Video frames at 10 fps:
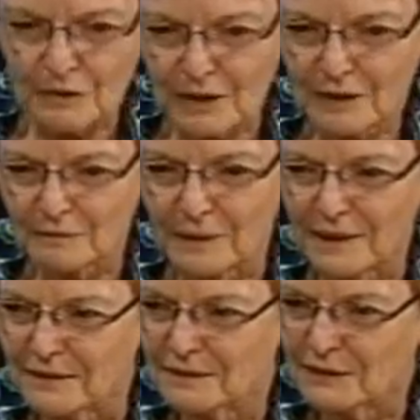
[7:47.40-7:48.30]
get it
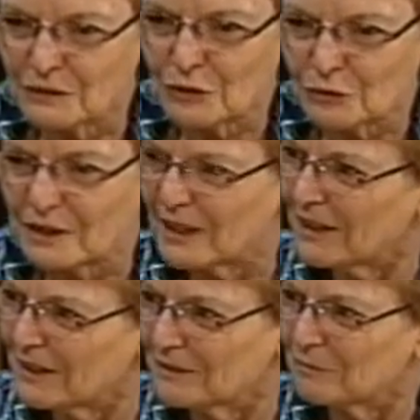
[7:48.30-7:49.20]
by
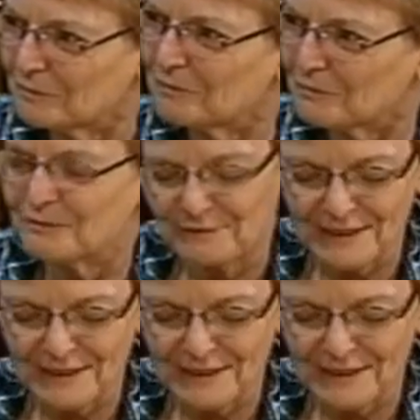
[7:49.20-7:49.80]
associating things.